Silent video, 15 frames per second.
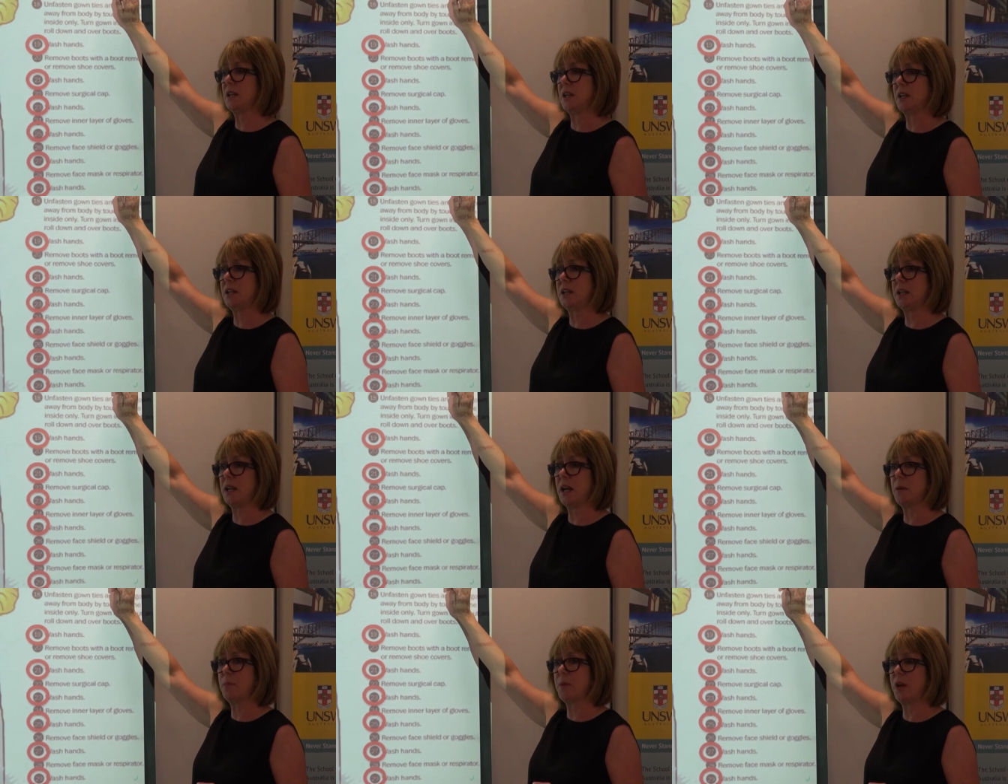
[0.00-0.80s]
uh, in
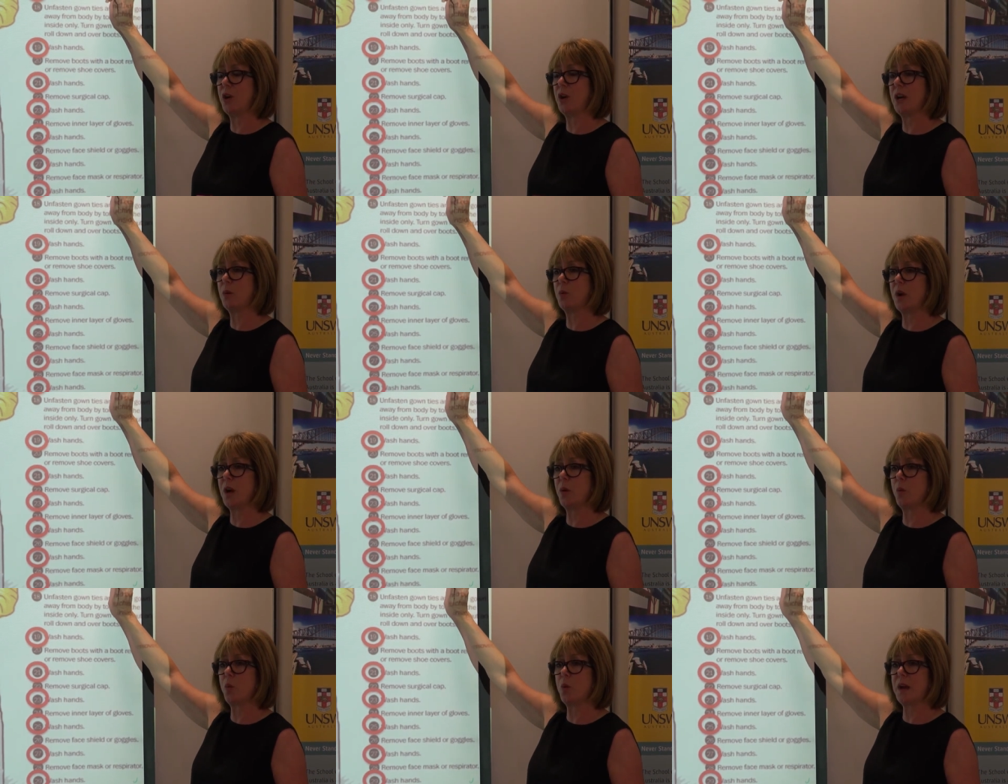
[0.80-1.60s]
Liberia,
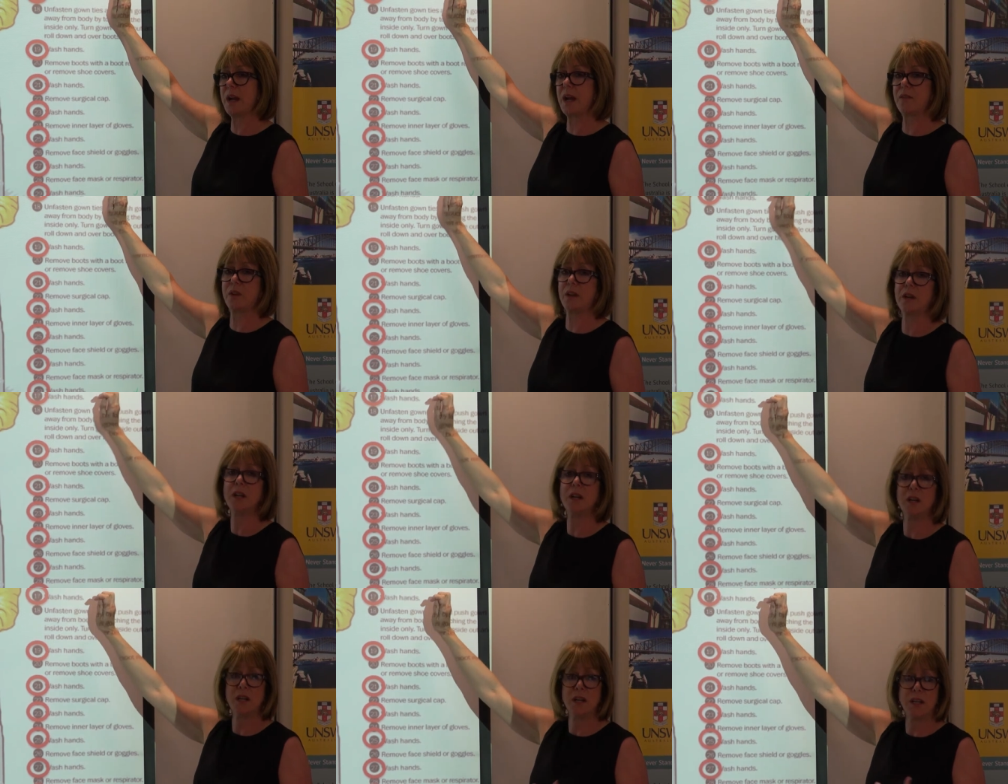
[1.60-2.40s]
where we have a,
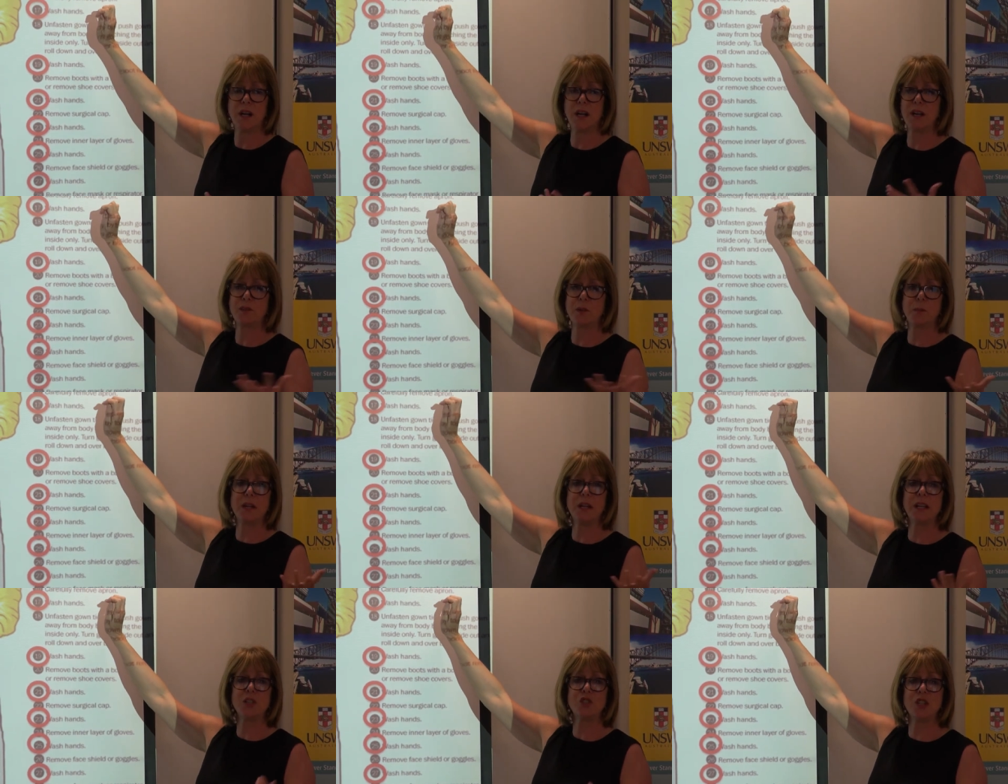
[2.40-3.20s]
I have a
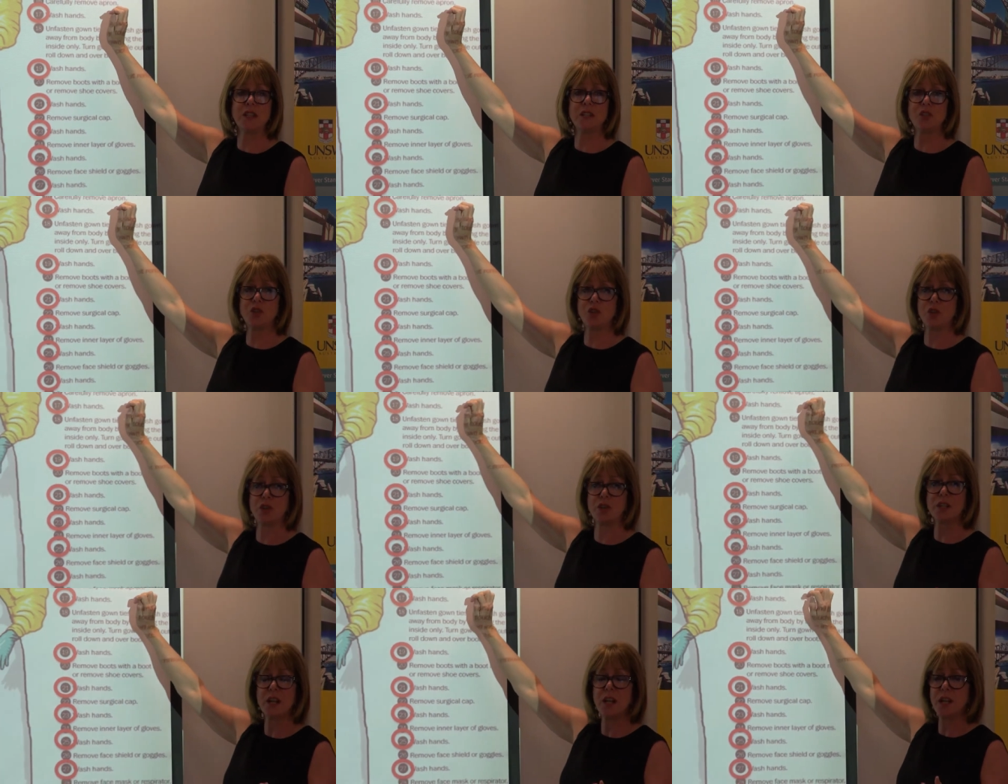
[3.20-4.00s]
PhD
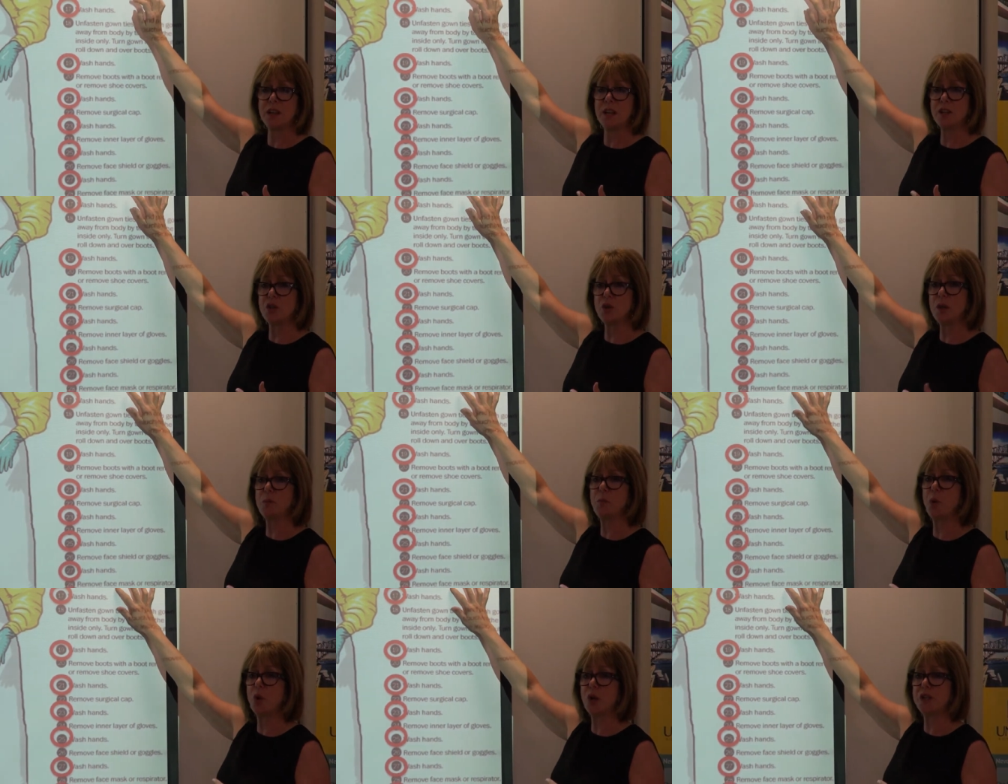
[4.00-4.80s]
student, they're doing
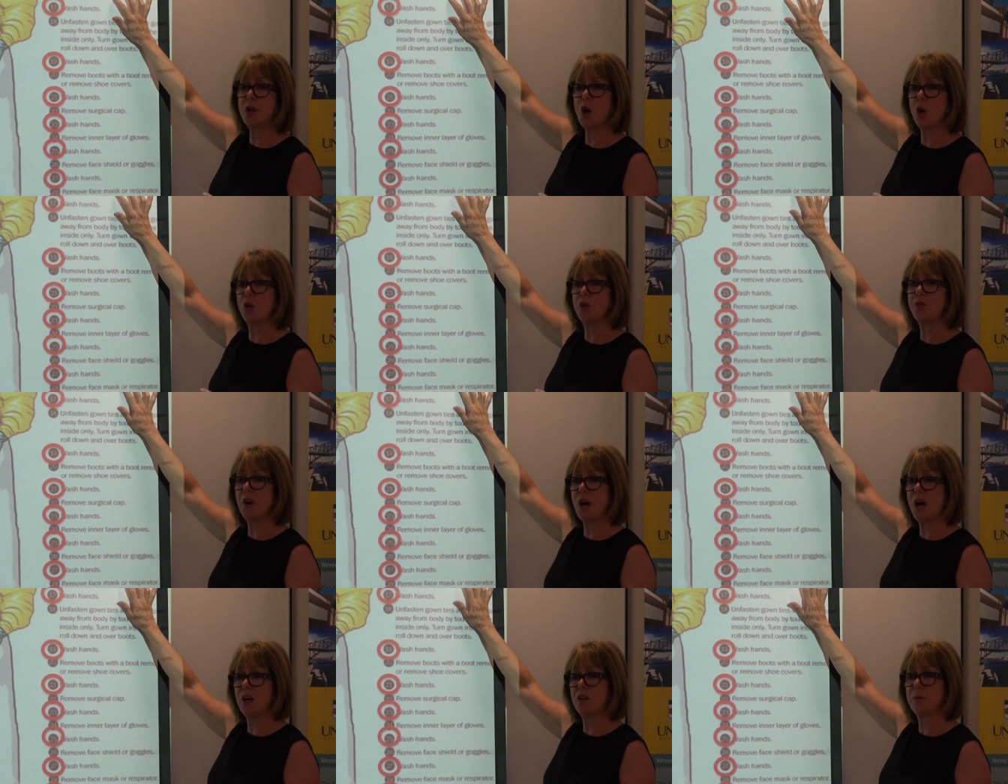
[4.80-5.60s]

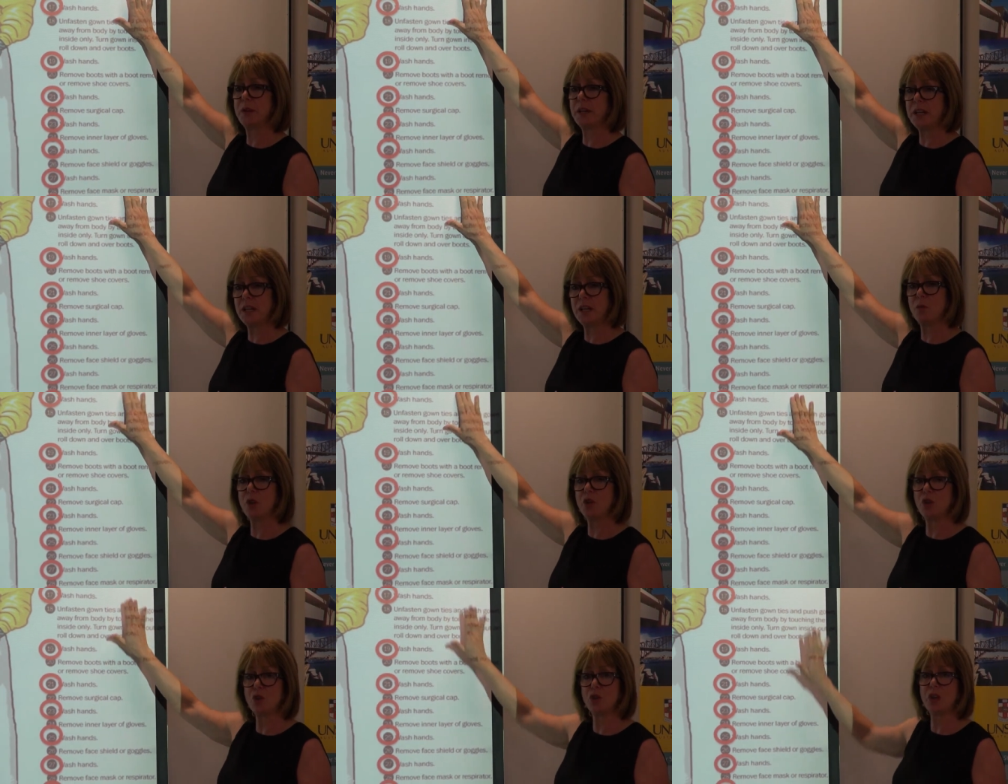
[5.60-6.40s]
0.05, but here
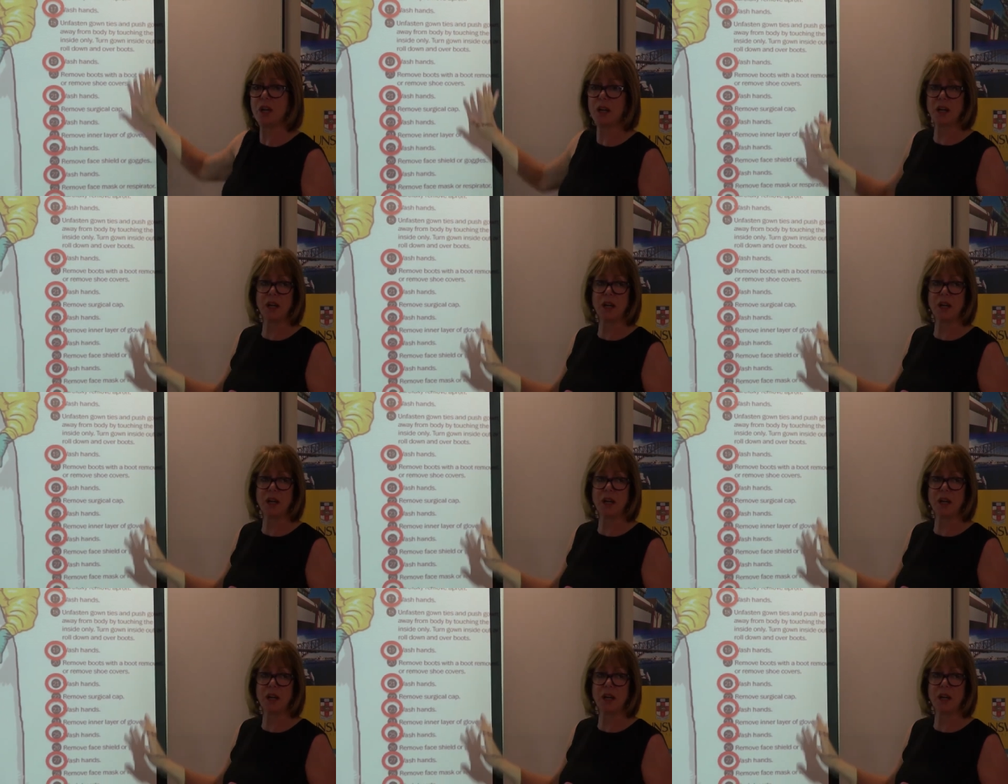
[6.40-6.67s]
when you're looking